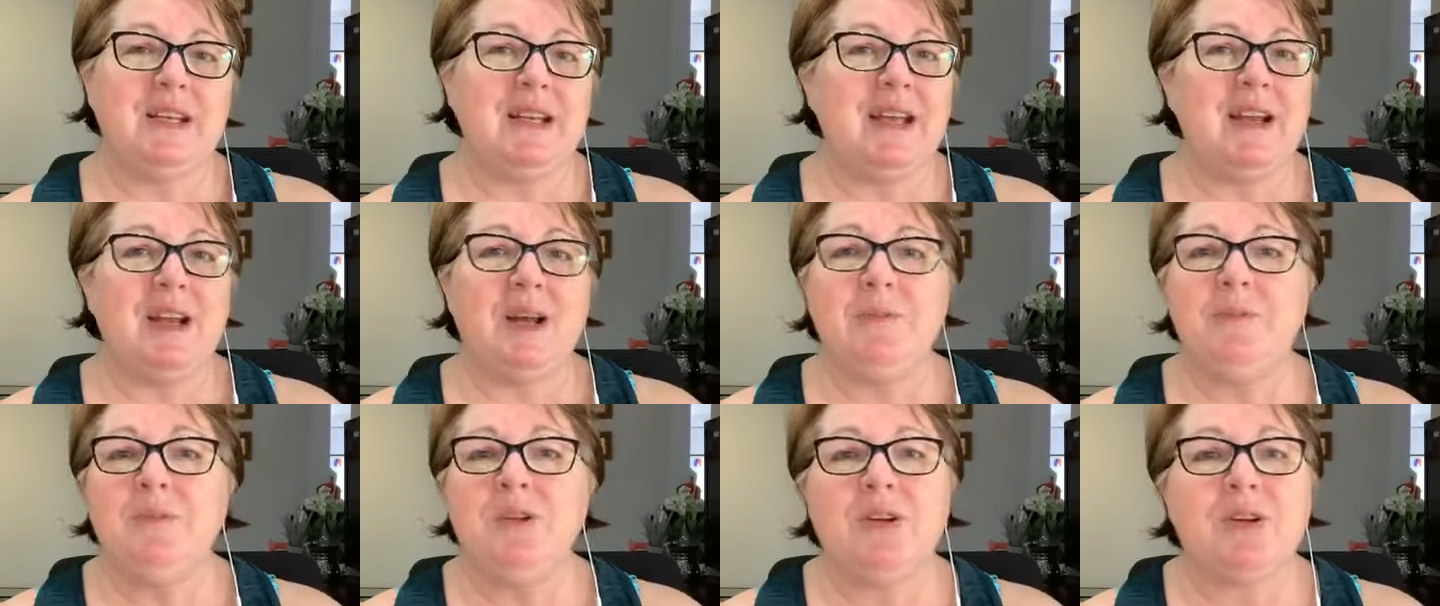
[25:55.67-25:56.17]
And
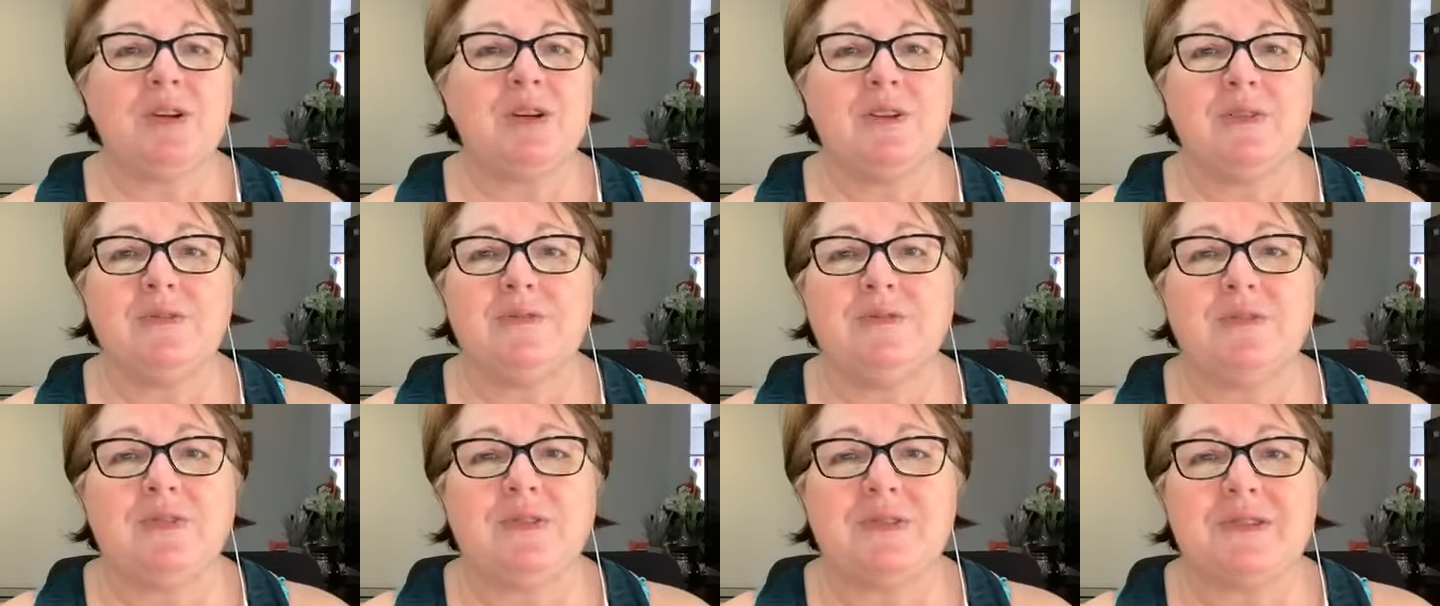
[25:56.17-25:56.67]
I'm not going
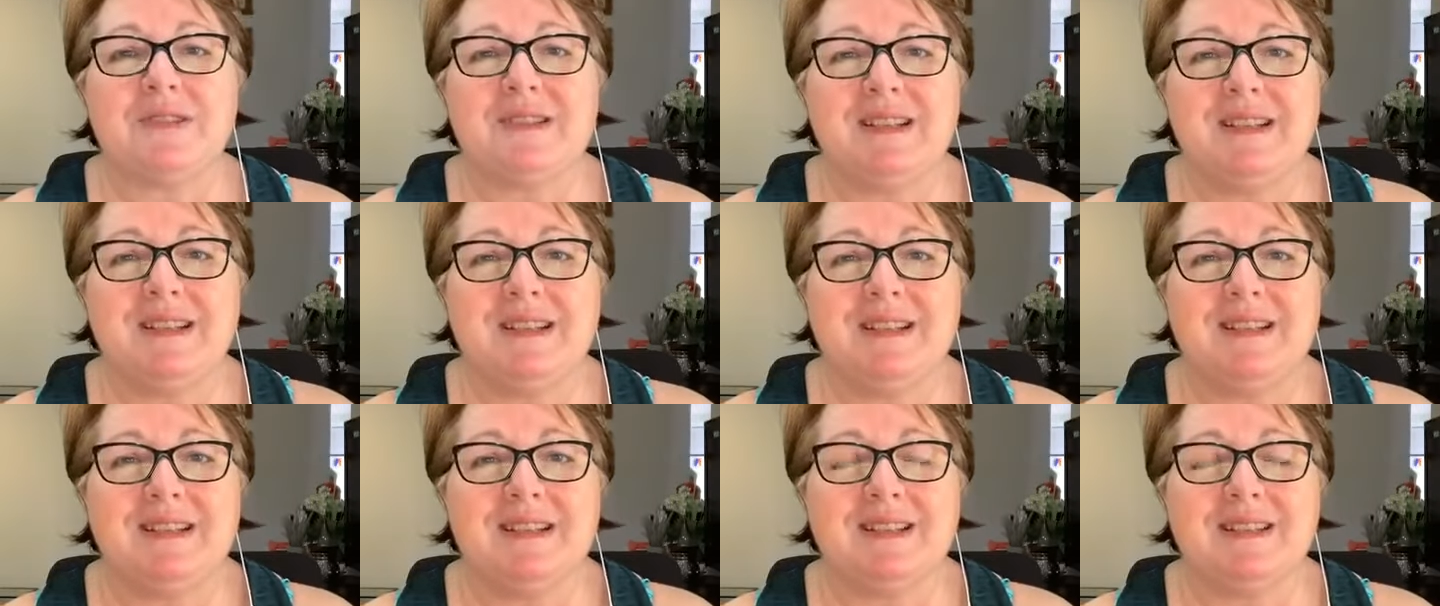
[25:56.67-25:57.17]
to force
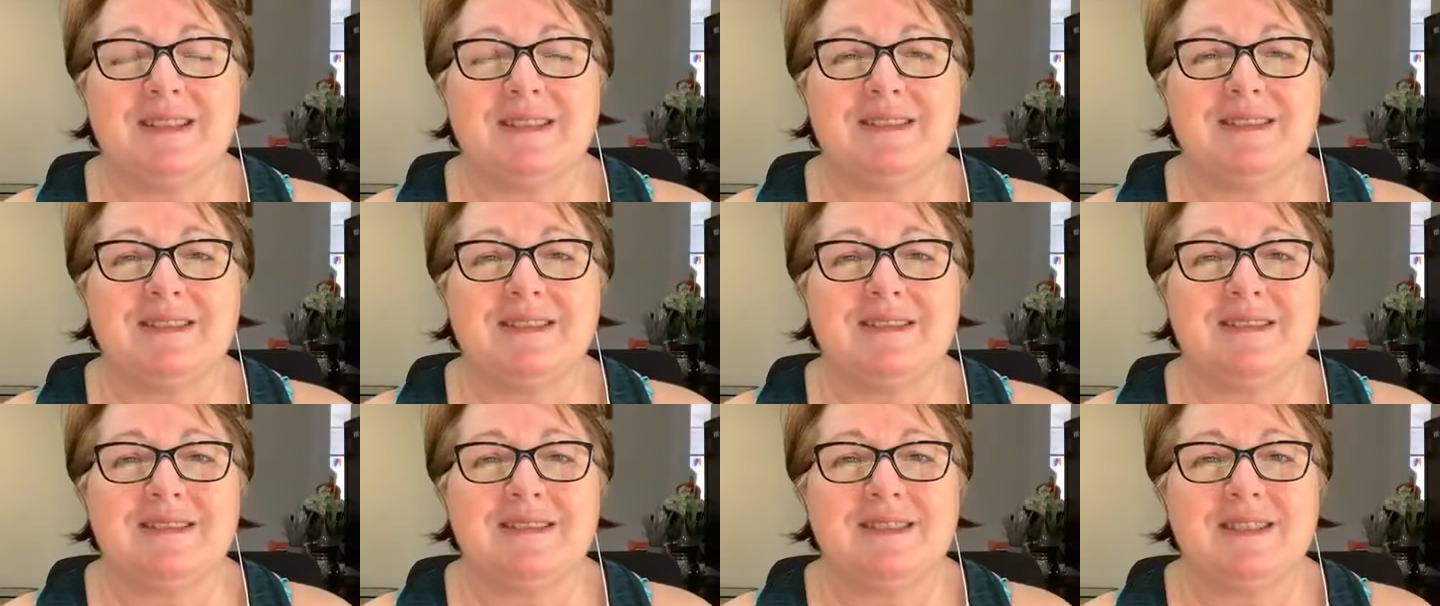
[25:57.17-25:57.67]
anything,
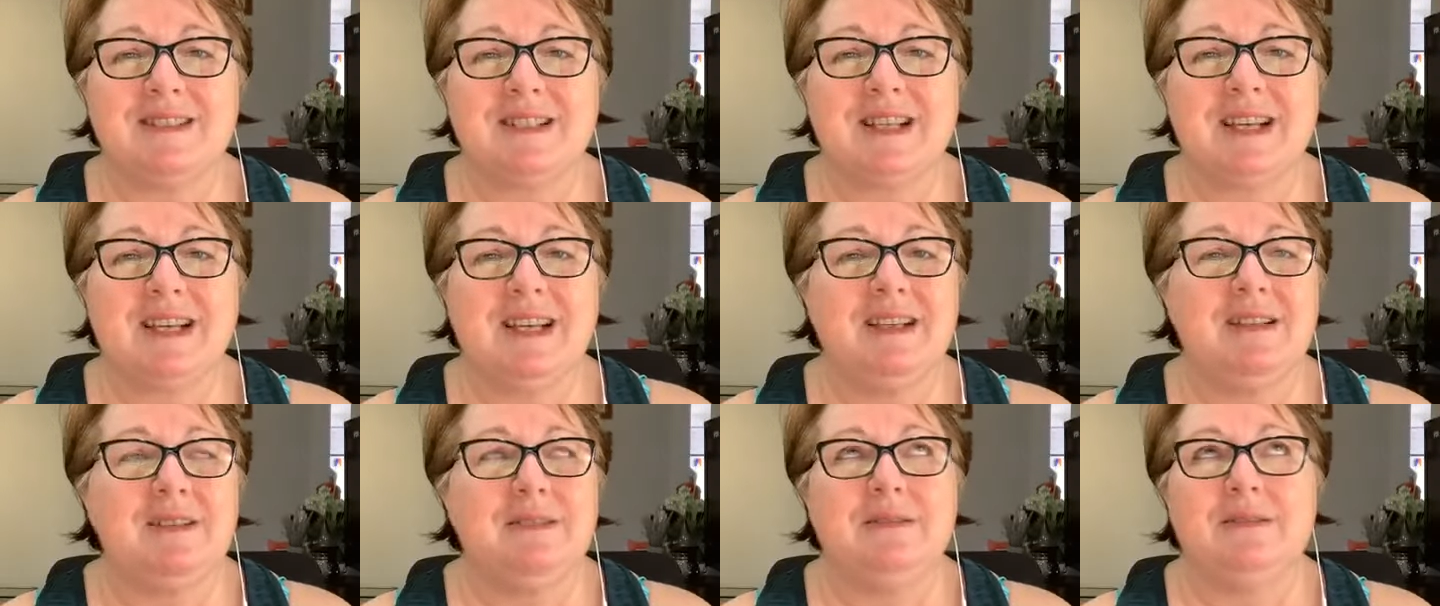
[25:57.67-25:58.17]

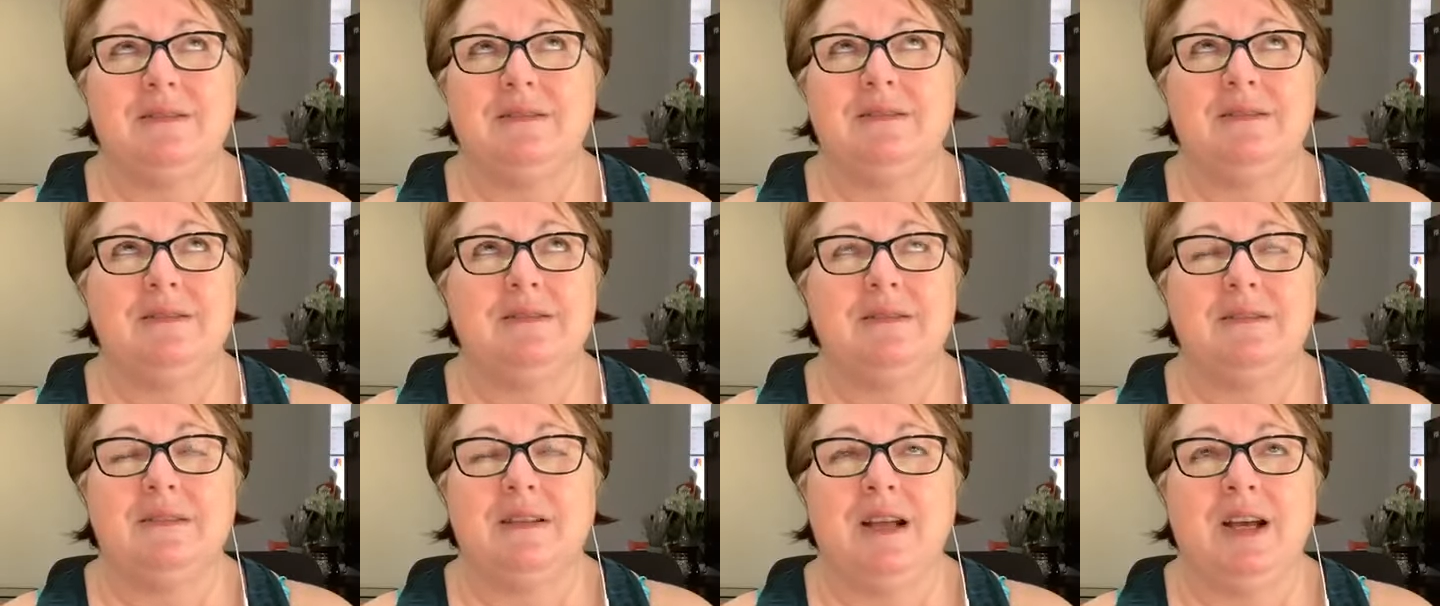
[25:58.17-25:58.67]
okay,
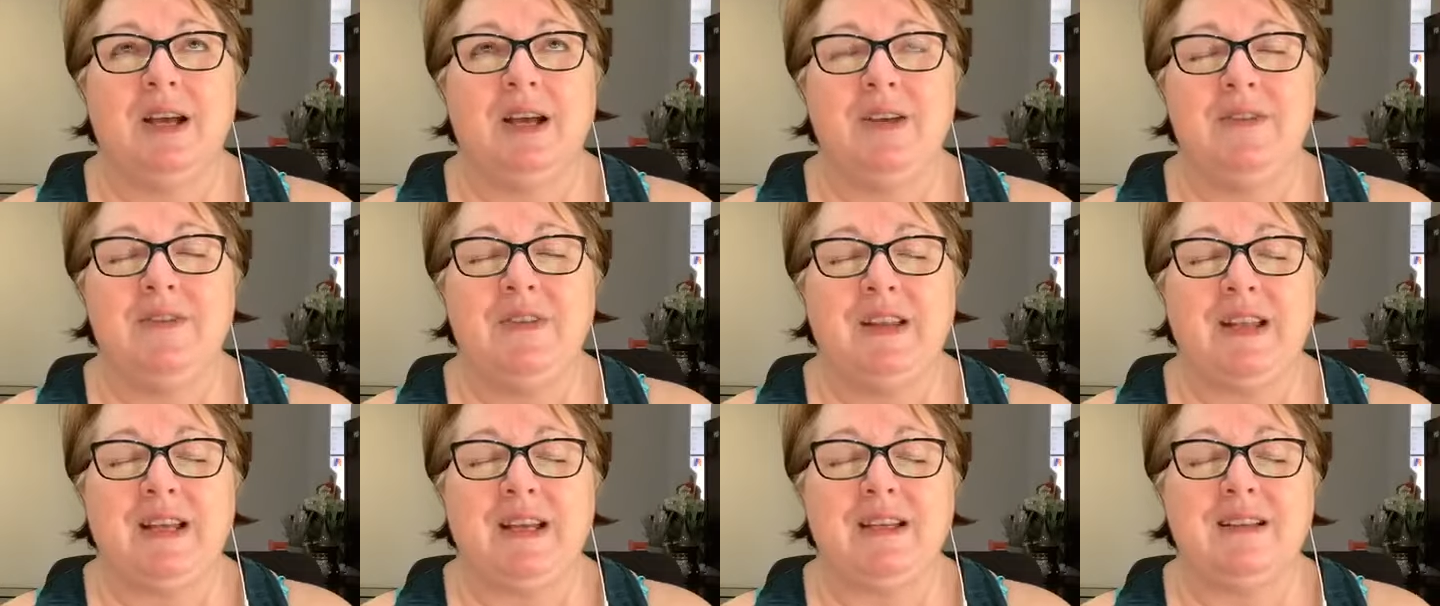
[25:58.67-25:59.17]

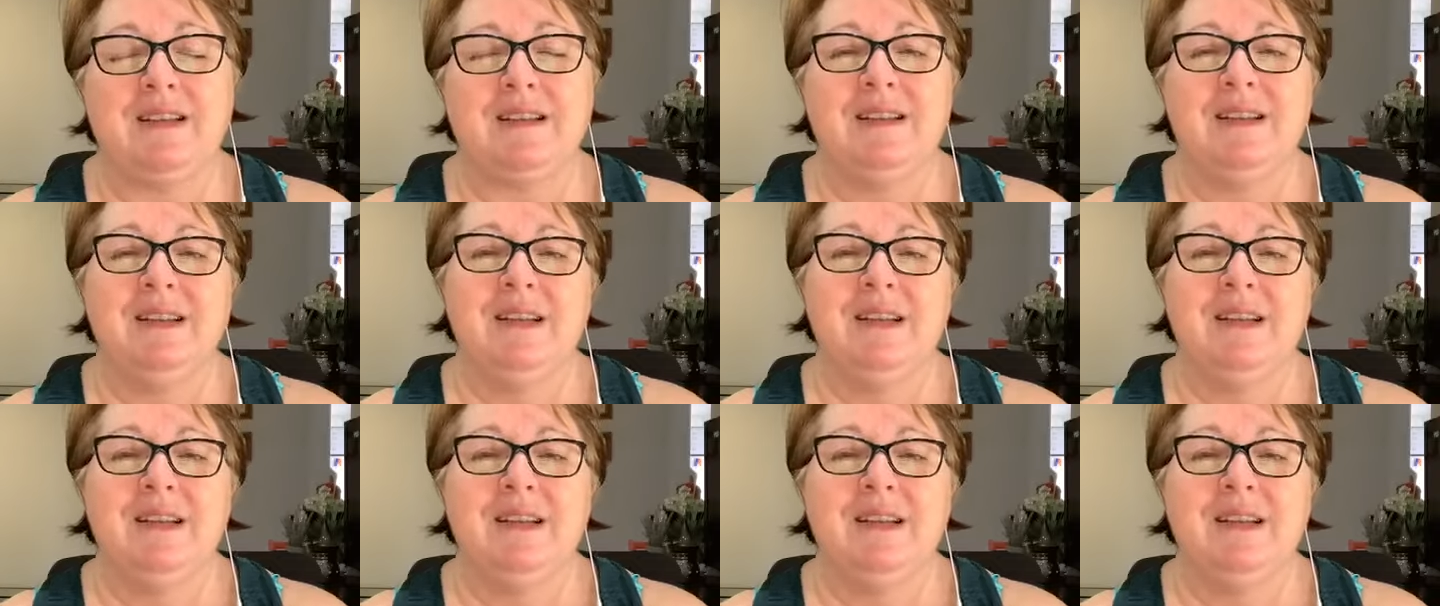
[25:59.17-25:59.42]
over that.